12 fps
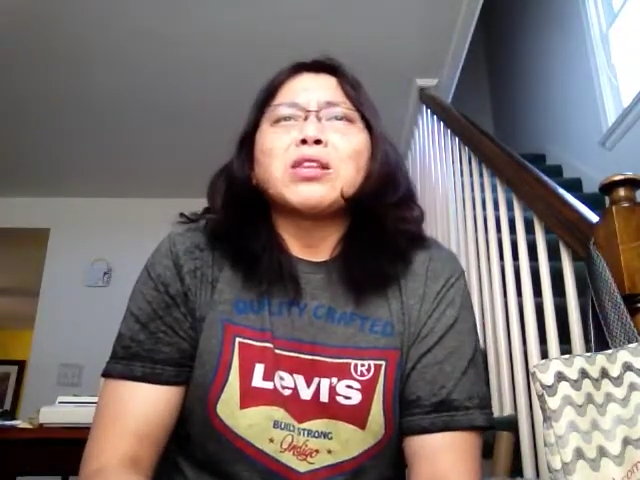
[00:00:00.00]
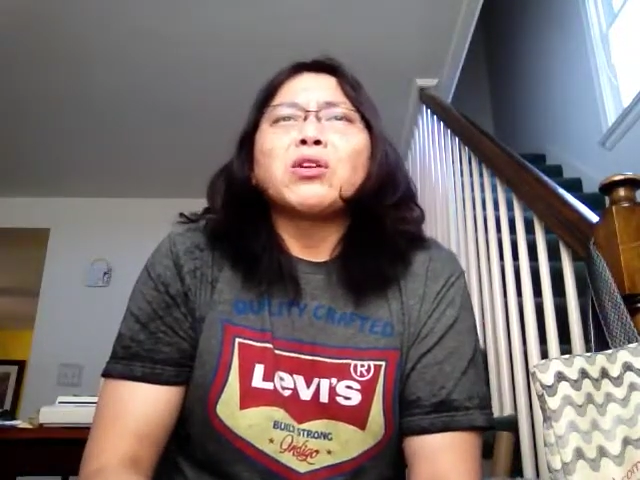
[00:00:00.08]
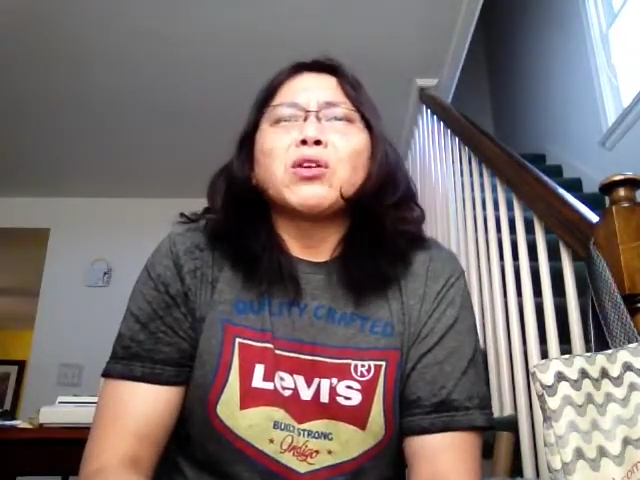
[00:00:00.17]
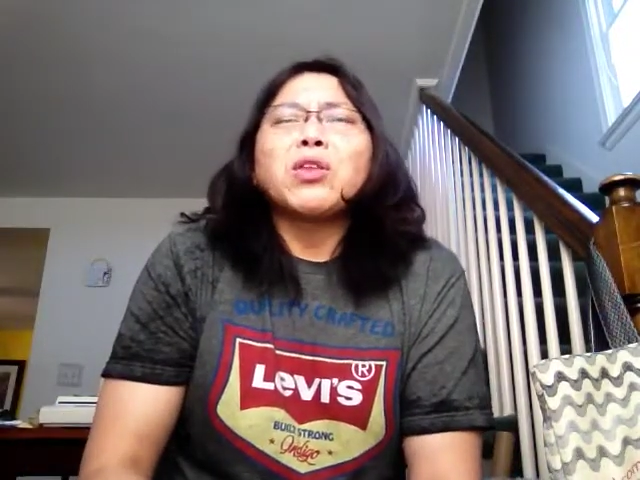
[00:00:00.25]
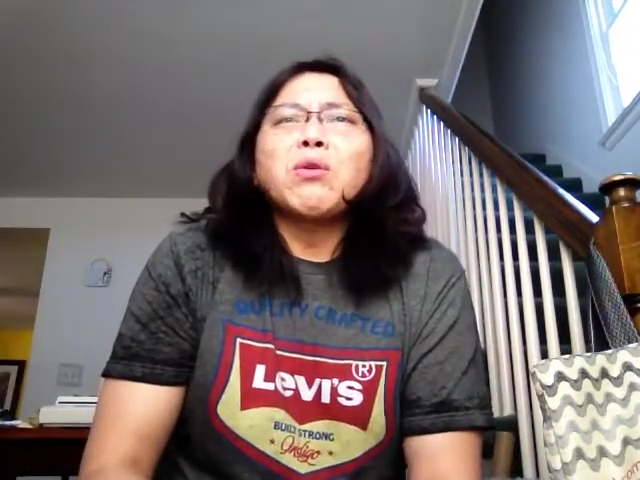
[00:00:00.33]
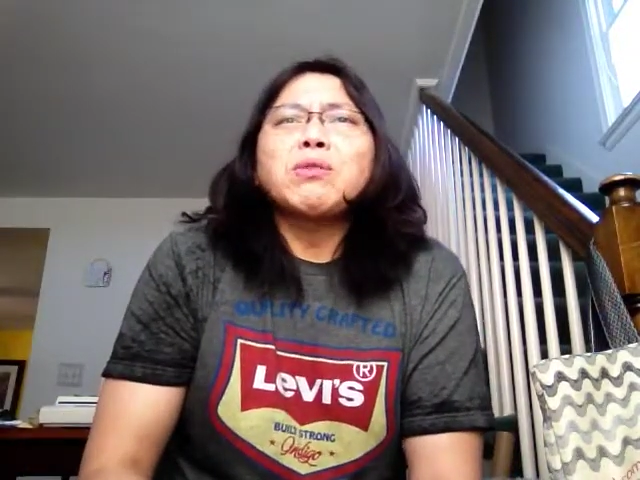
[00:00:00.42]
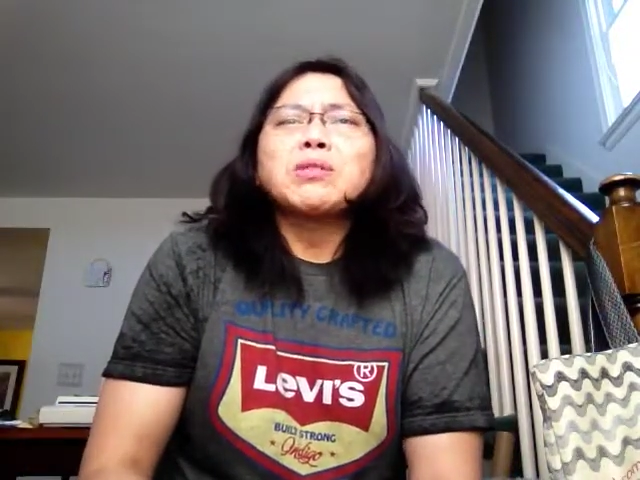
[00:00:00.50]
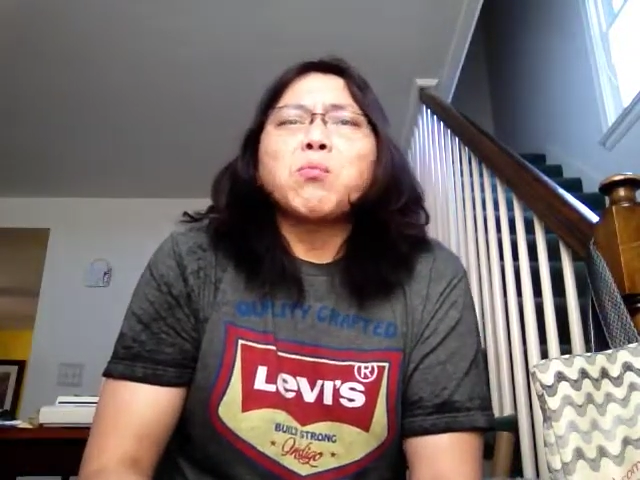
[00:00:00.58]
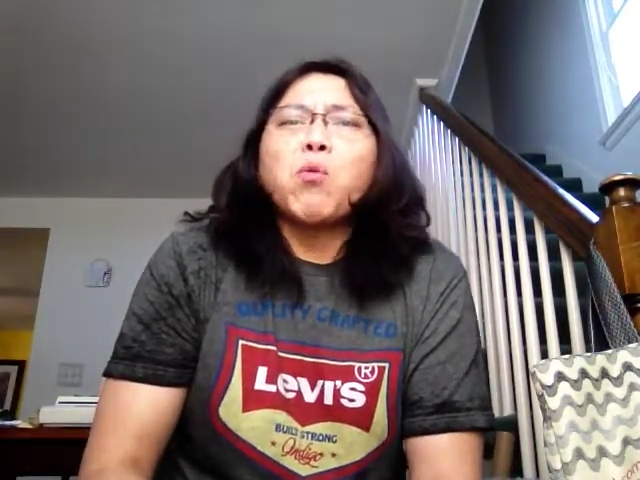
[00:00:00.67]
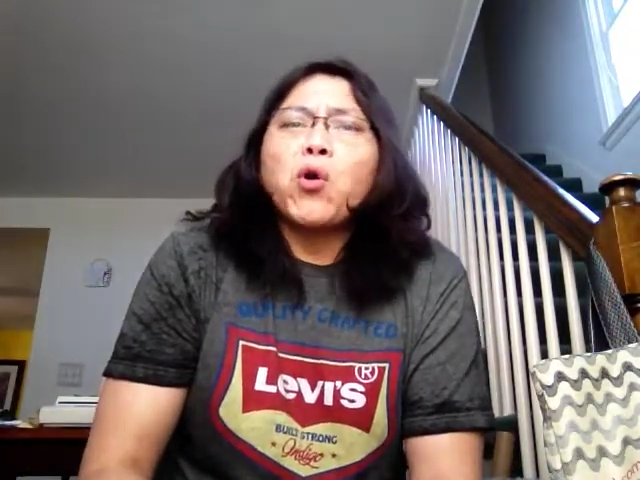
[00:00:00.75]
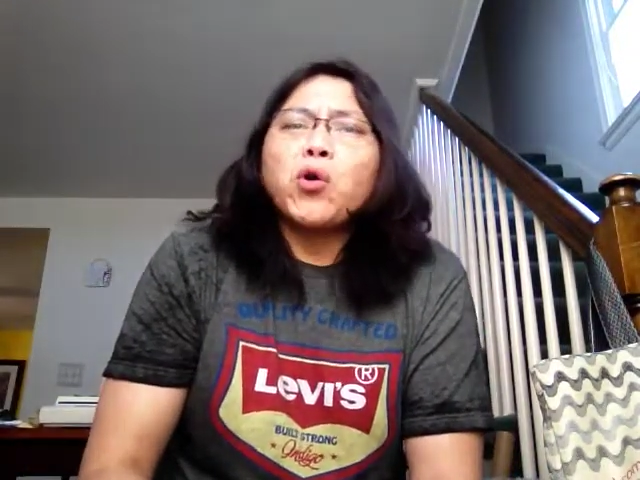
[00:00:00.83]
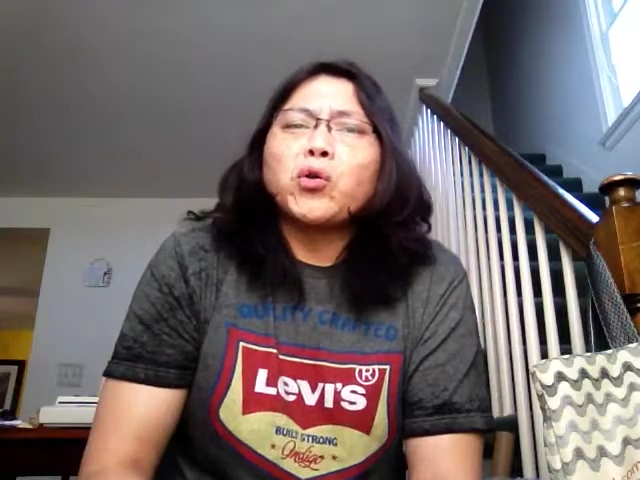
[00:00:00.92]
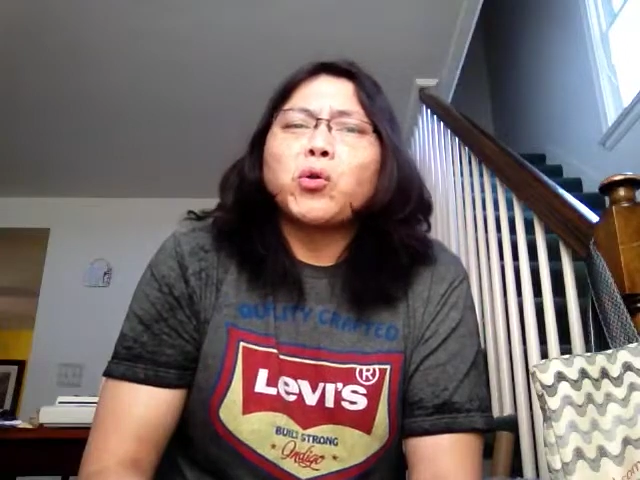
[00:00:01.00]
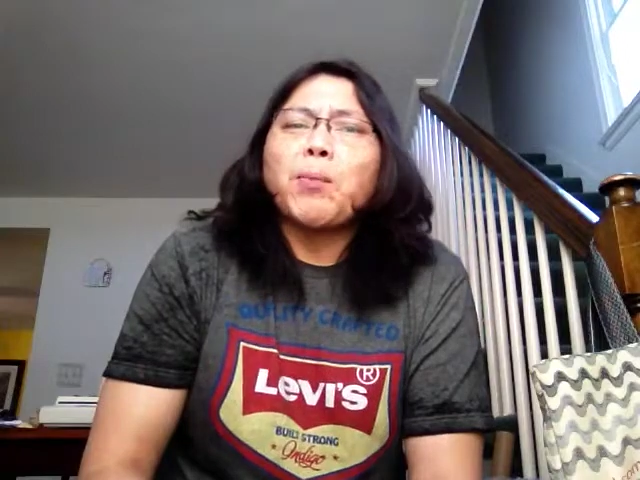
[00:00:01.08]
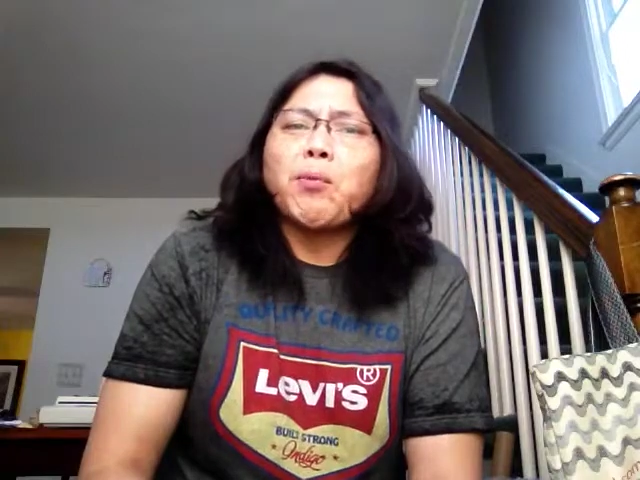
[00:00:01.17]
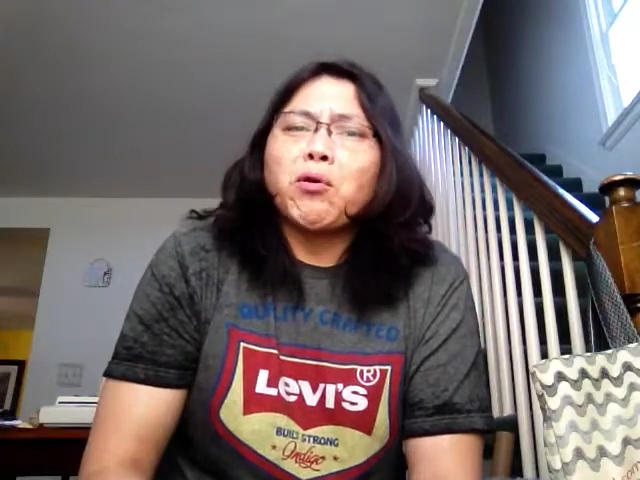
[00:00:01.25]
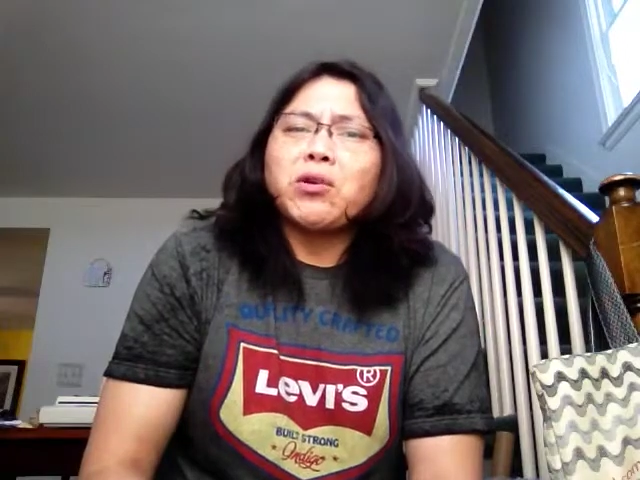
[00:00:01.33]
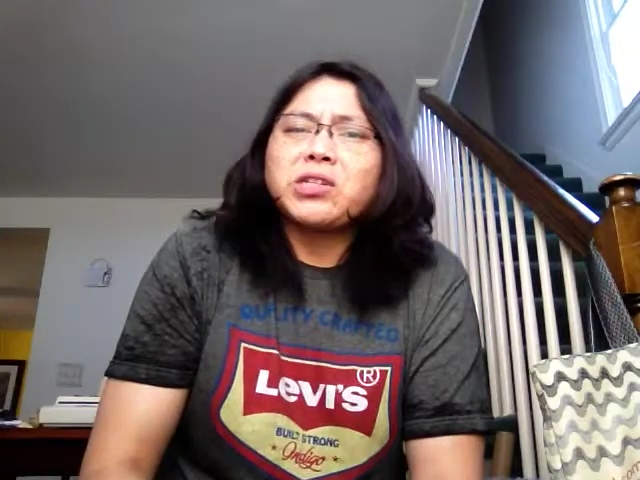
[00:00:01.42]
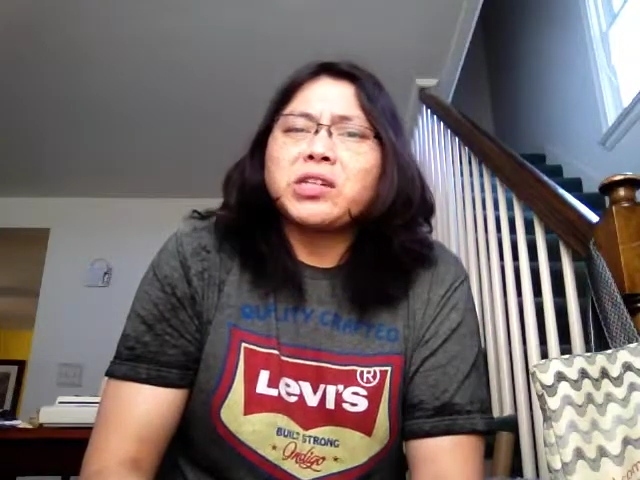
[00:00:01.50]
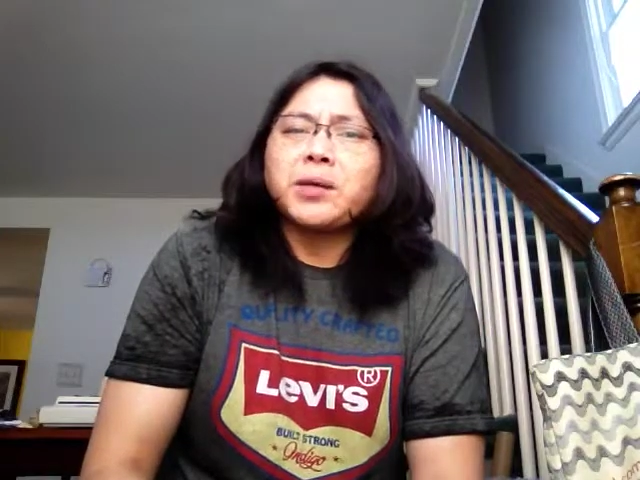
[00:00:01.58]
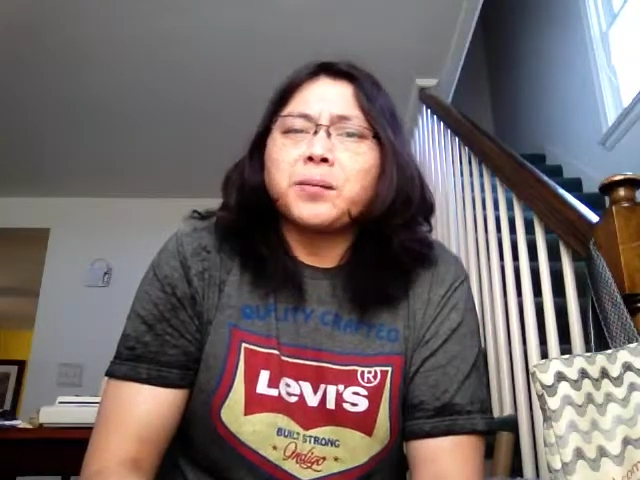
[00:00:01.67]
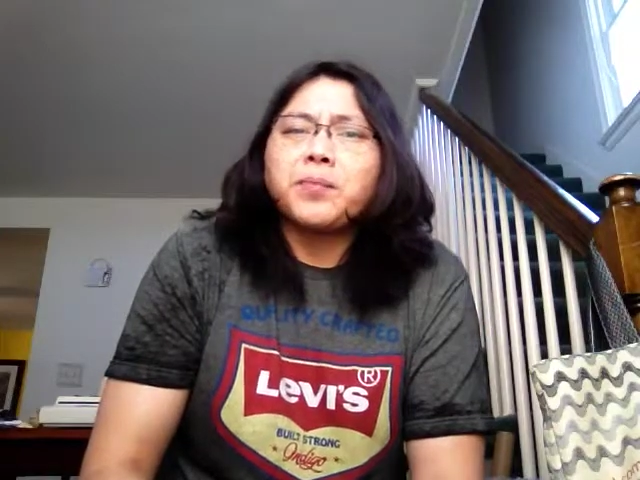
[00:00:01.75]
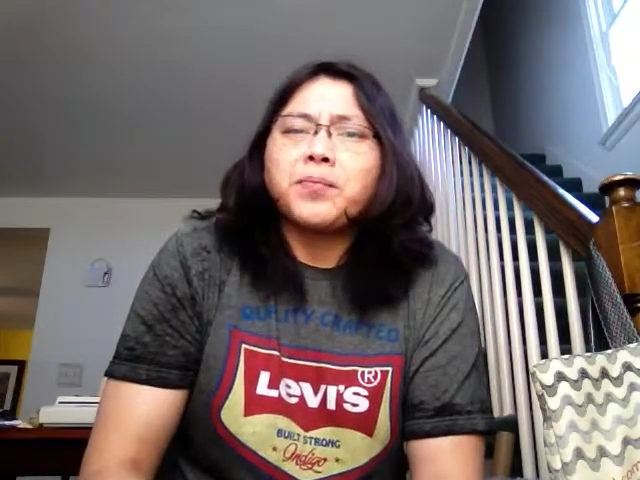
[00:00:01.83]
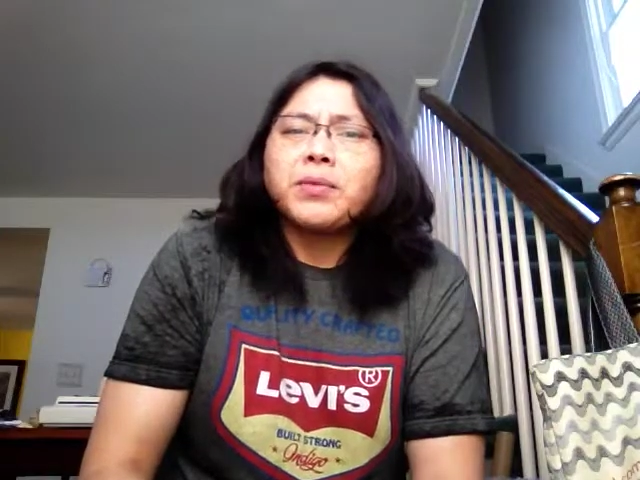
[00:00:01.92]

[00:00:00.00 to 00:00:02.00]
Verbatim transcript: you know, there is more to a person